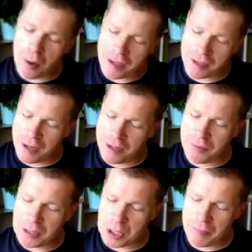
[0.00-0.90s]
I'd
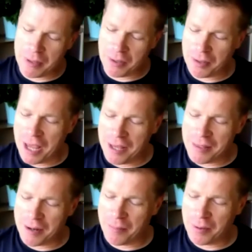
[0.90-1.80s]
originally put it on 8,
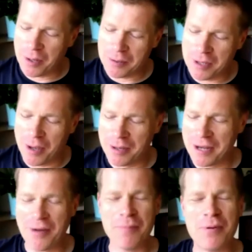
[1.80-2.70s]
then I put it on 9.
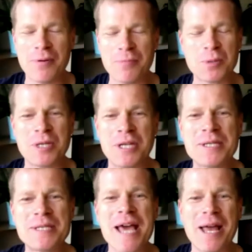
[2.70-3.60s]
Now I've pushed it
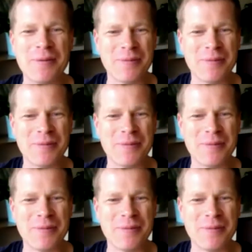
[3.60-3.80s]
to 10.